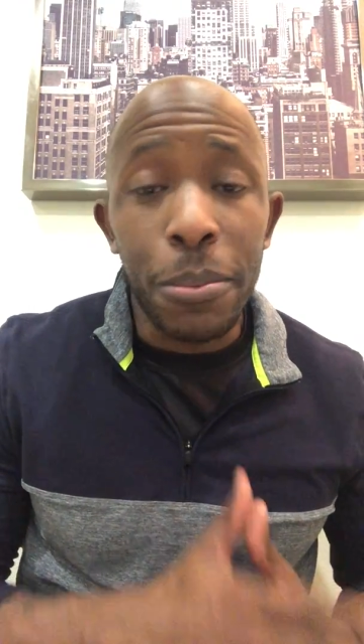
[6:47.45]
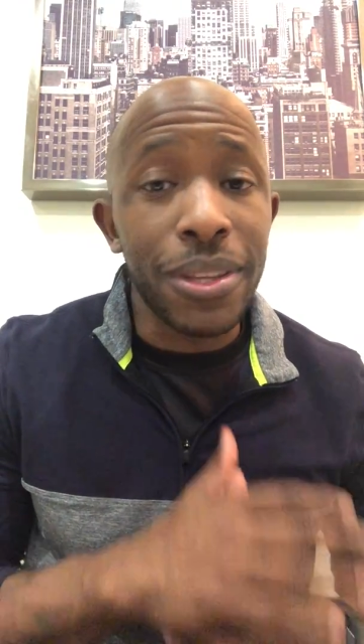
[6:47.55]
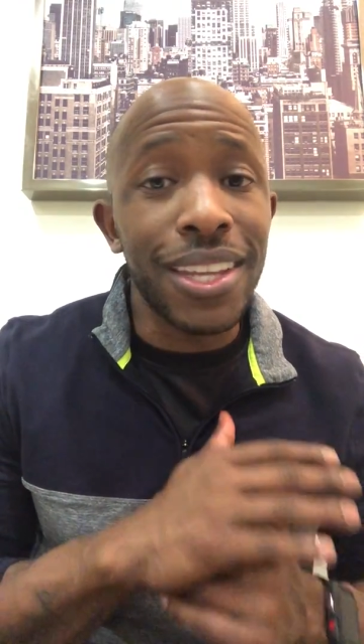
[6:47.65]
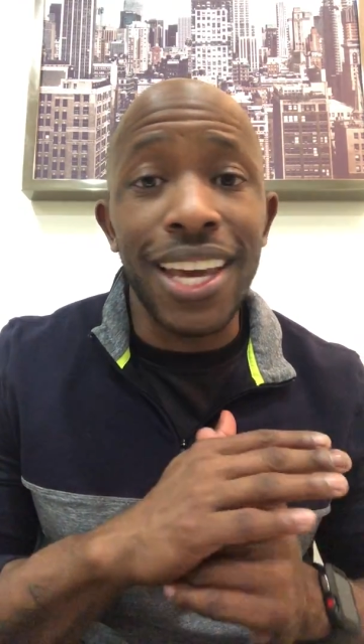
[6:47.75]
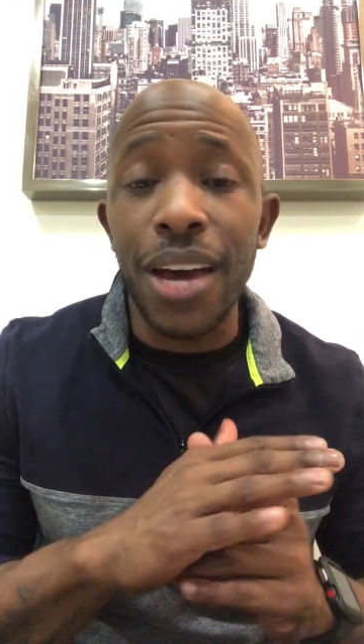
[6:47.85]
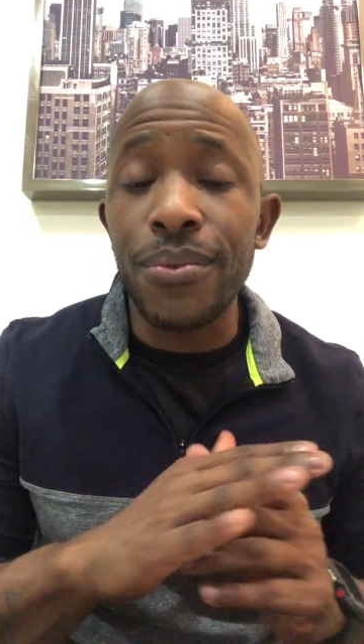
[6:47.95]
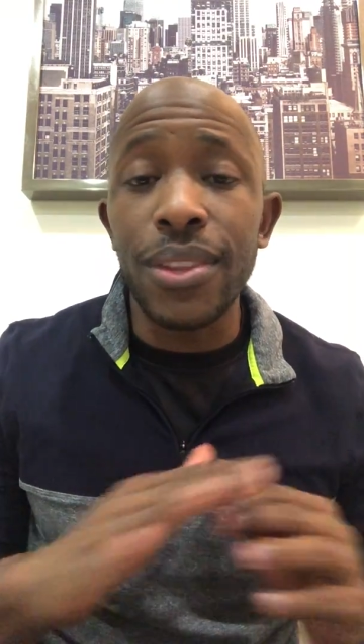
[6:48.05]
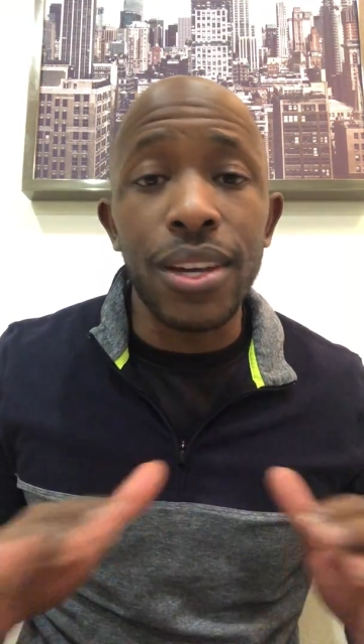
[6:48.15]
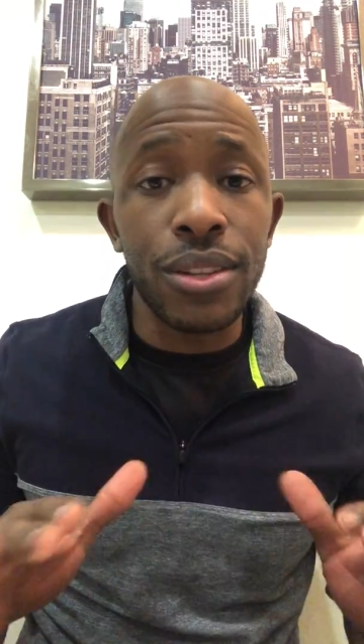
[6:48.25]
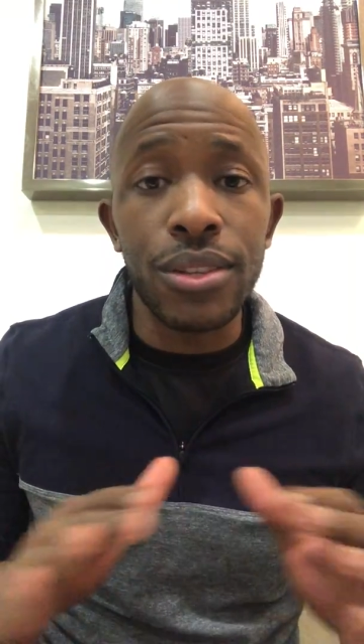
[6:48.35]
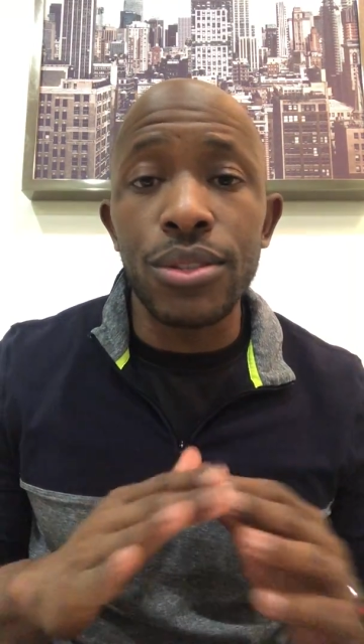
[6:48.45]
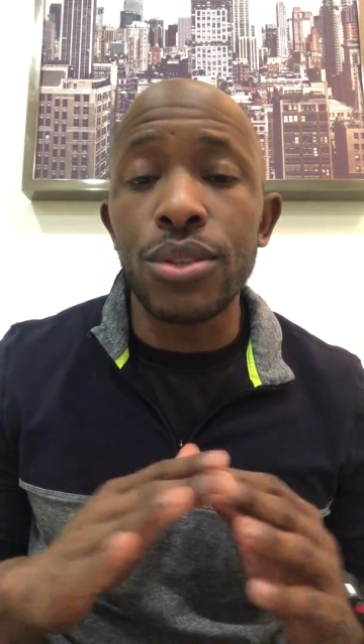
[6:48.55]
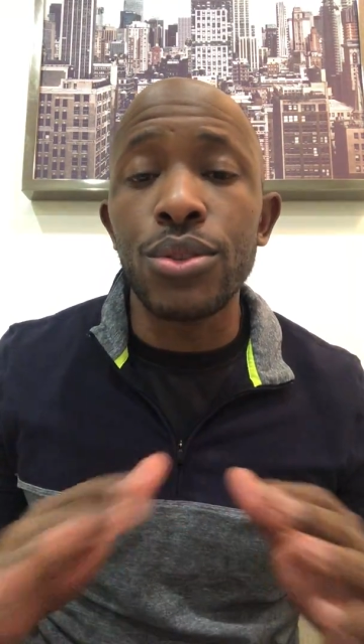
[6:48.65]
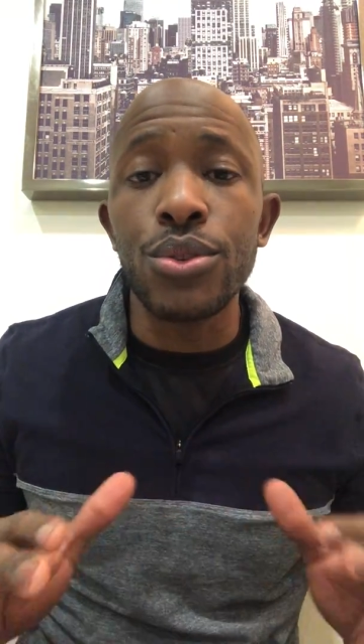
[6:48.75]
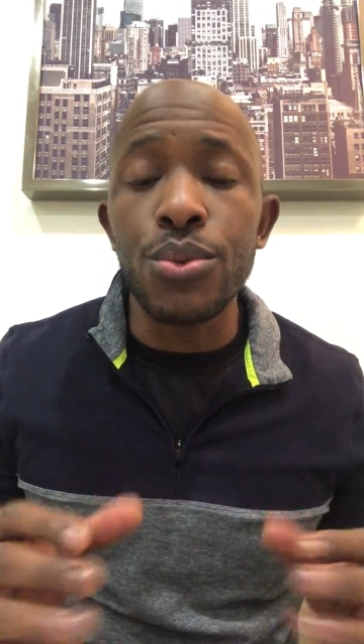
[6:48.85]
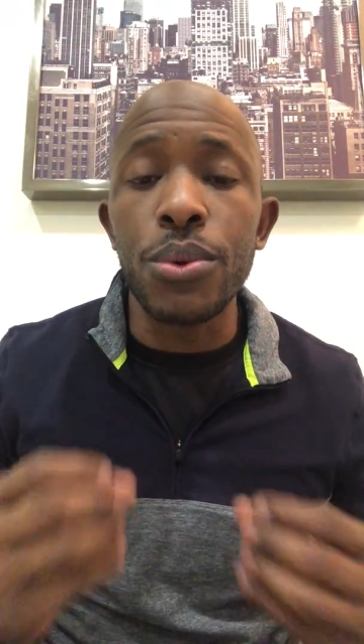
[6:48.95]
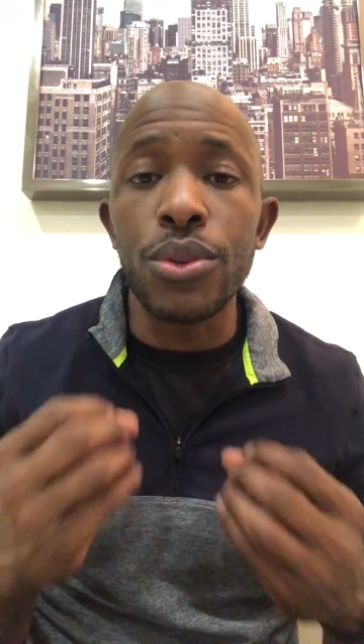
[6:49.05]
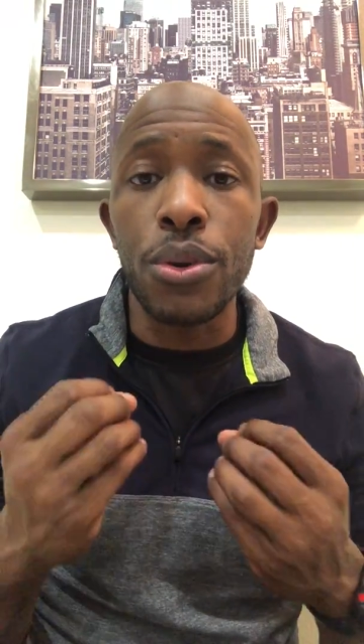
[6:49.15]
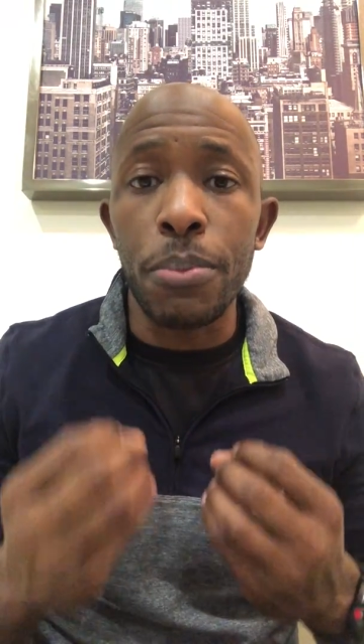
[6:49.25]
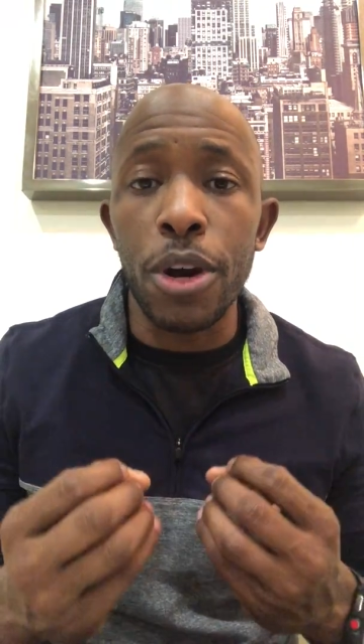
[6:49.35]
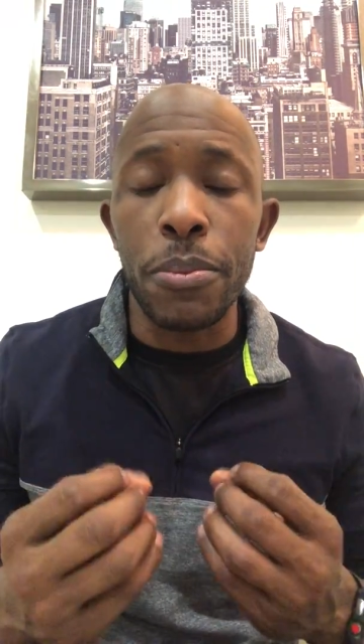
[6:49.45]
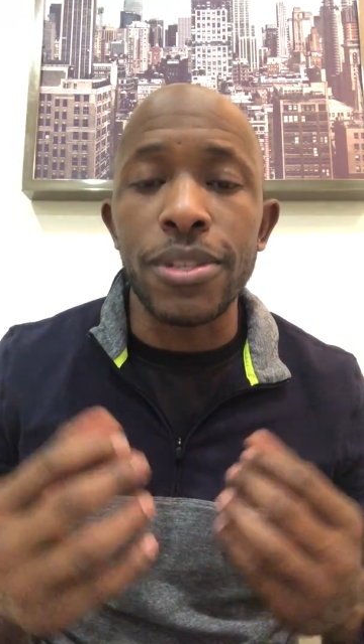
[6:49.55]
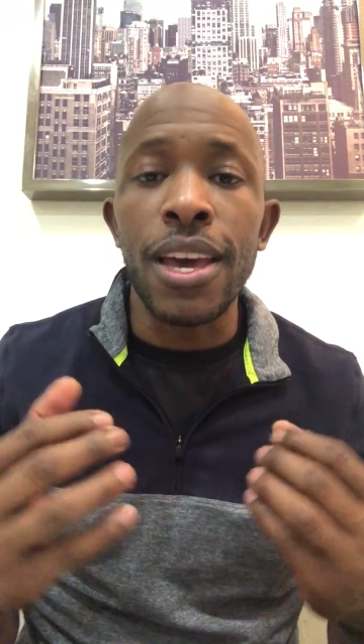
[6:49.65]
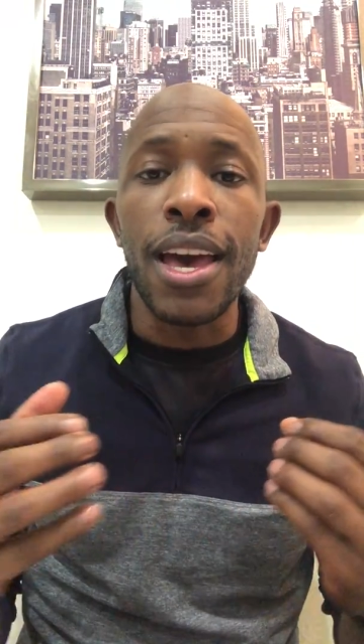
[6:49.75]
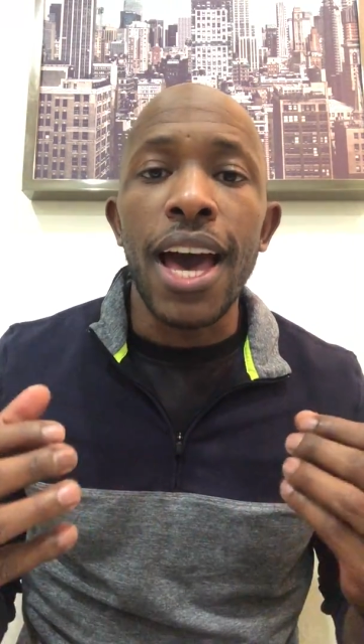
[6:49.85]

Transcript: but they have nothing to do with your purpose.